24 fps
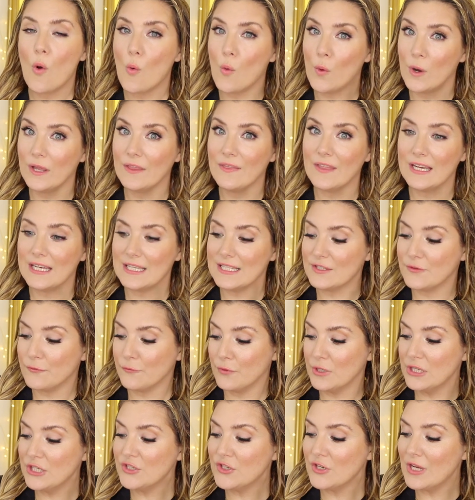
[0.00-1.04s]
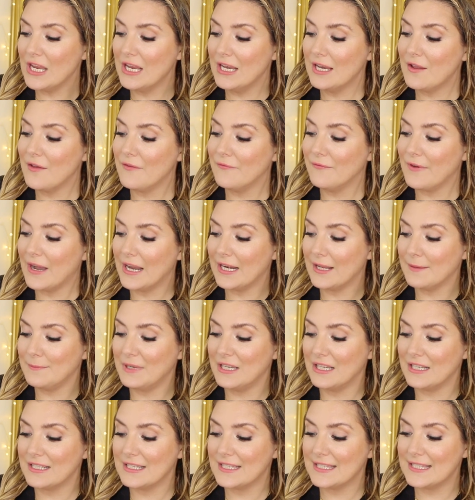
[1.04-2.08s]
oil that is rich in
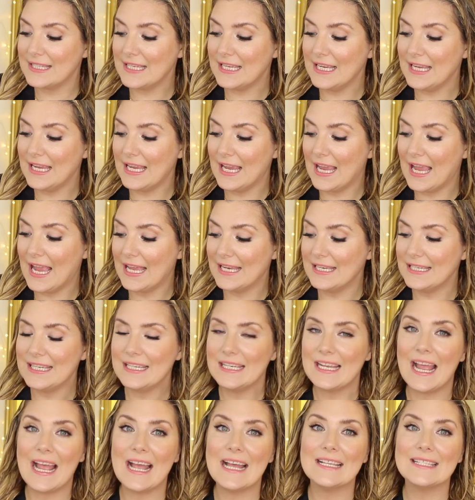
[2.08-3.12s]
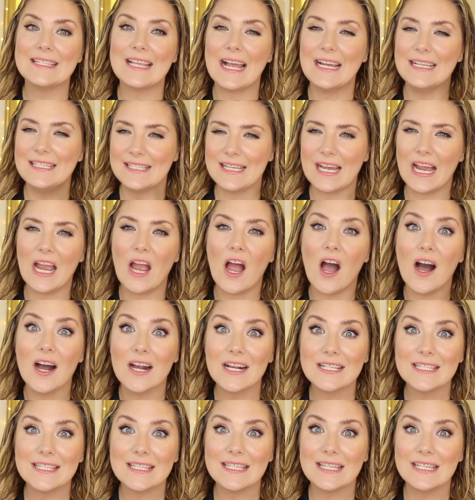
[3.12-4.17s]
vitamin C and has
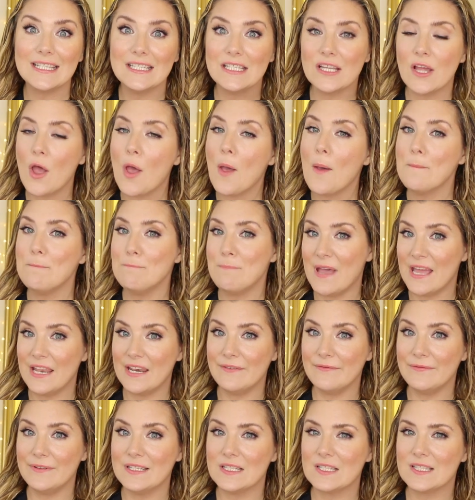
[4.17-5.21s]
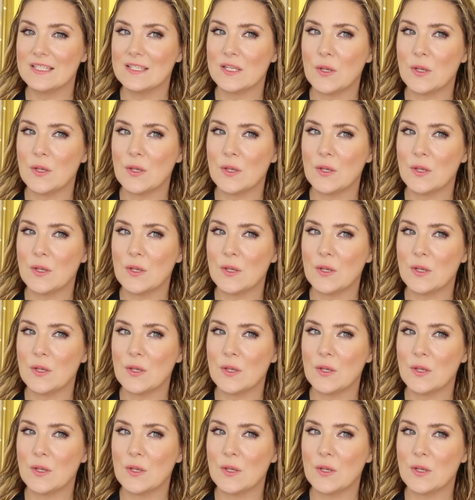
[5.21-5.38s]
antioxidant benefits.